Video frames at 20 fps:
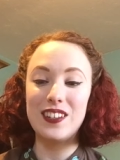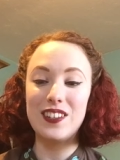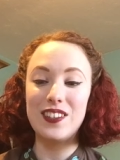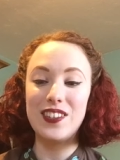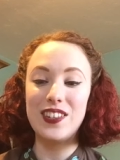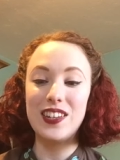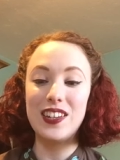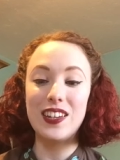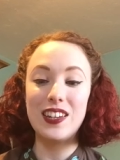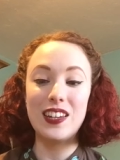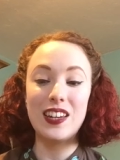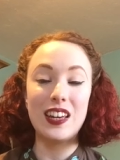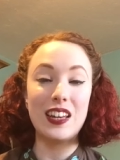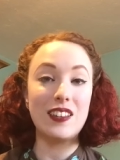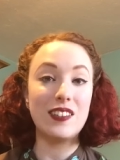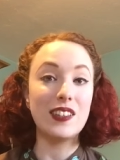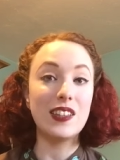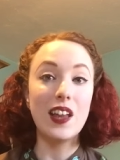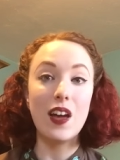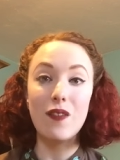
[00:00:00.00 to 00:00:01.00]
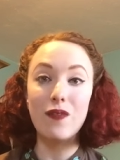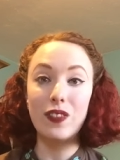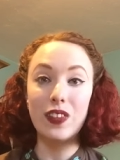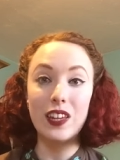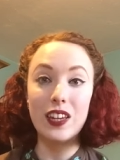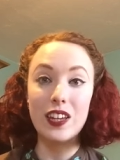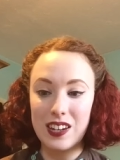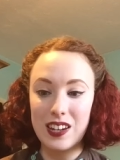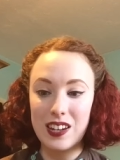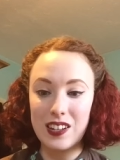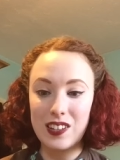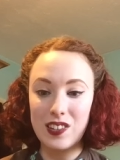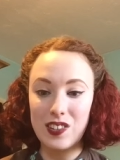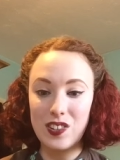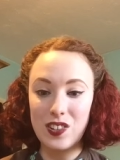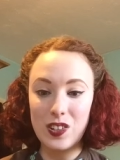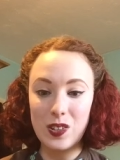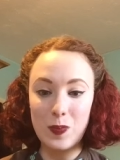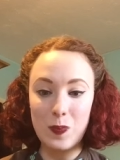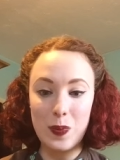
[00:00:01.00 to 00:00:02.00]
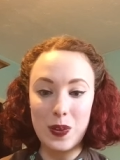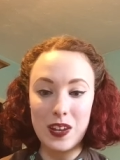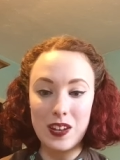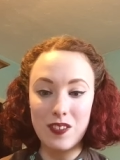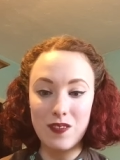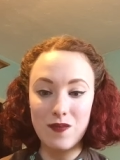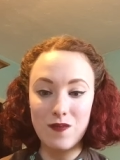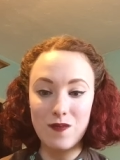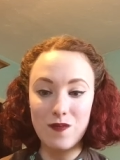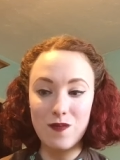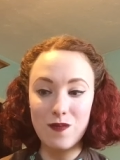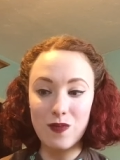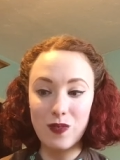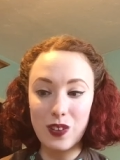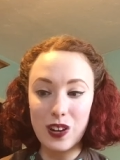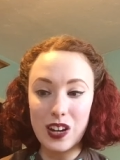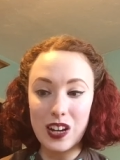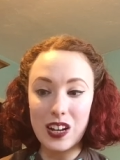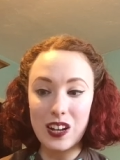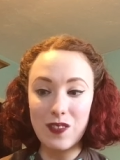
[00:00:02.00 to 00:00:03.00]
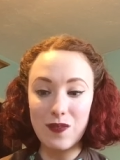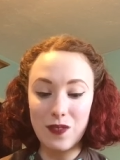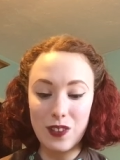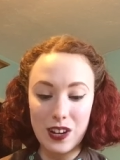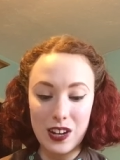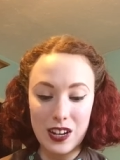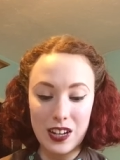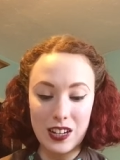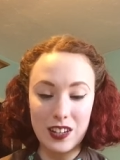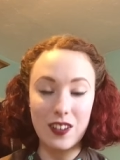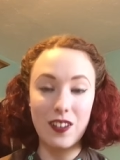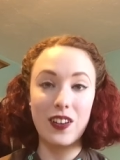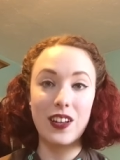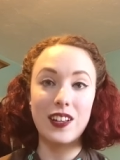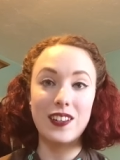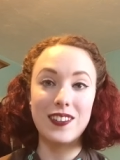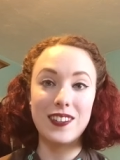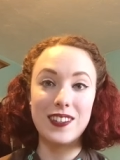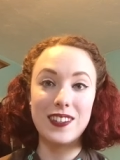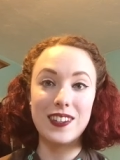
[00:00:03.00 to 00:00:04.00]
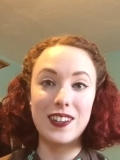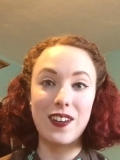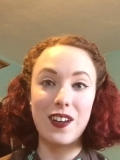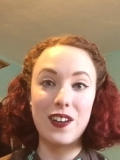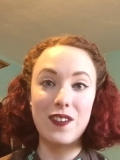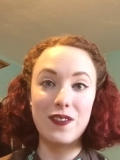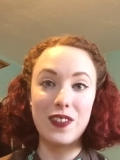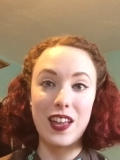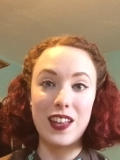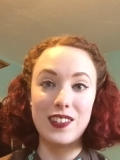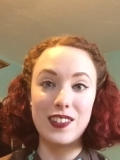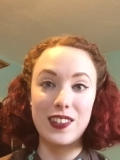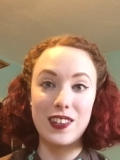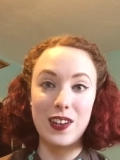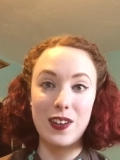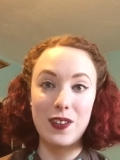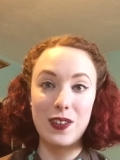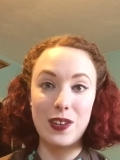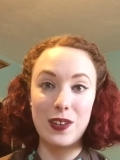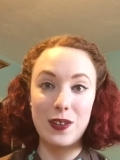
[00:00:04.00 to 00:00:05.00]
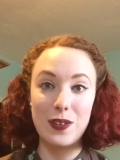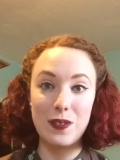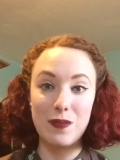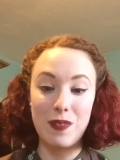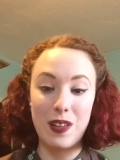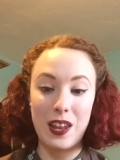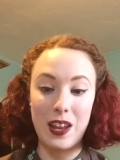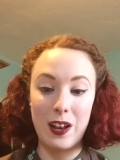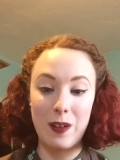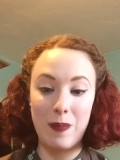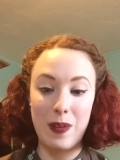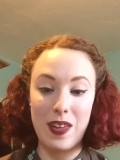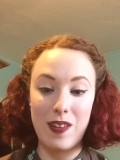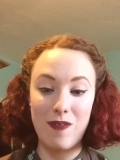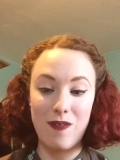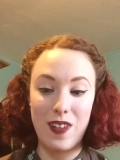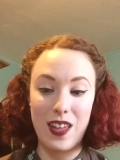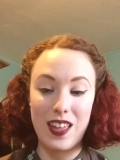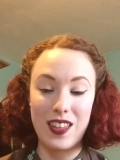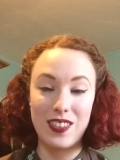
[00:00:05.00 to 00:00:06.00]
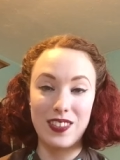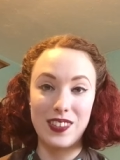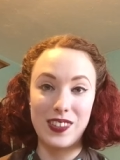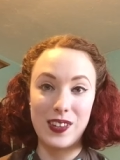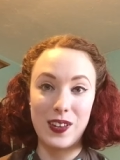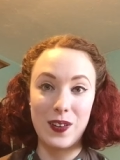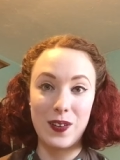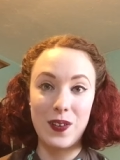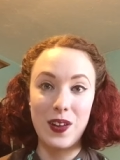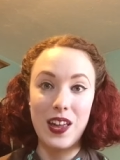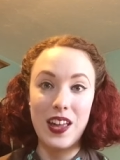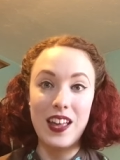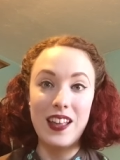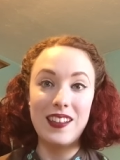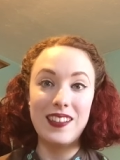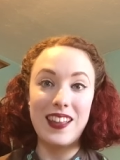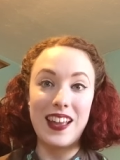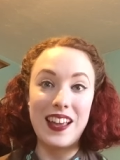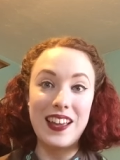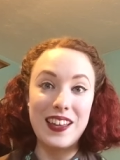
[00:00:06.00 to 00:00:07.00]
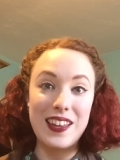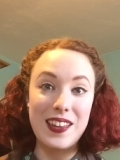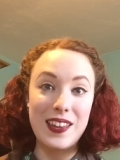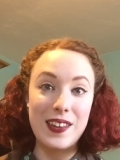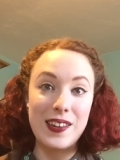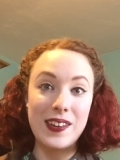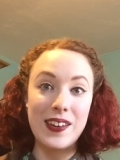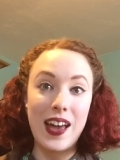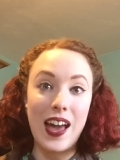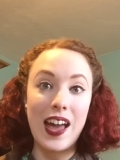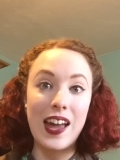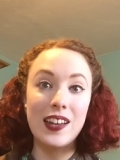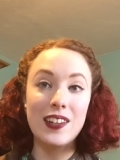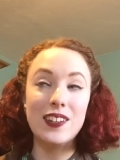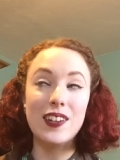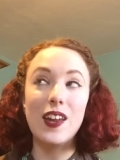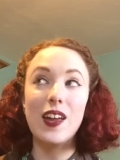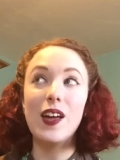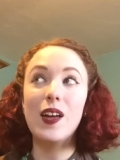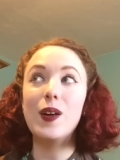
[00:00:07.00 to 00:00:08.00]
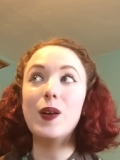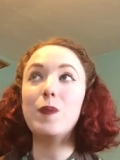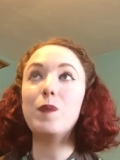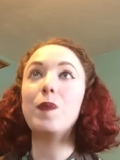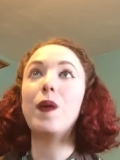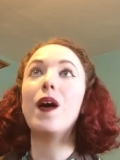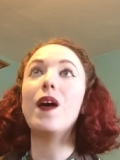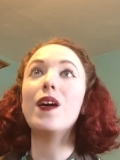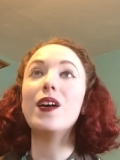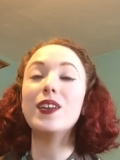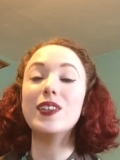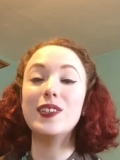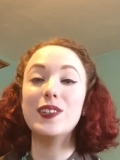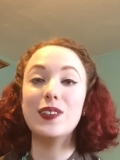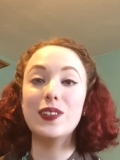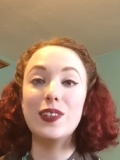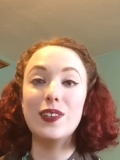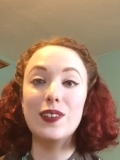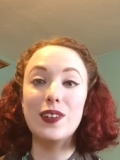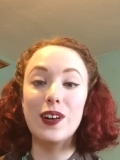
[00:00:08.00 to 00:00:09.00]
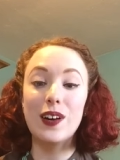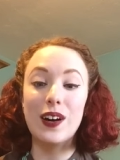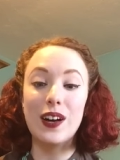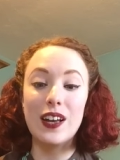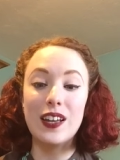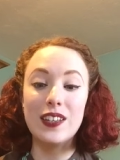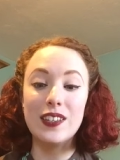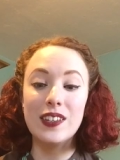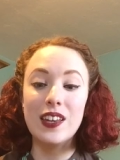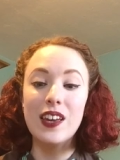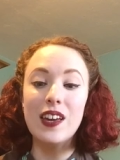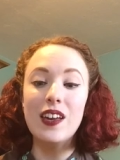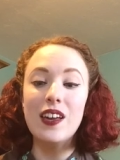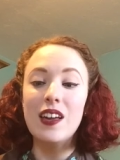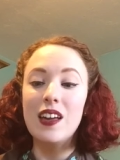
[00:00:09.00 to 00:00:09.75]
she is lovely. It's just been really, really nice to kind of get to know you a little bit, Faith, so thank you. And her parcel, you guys,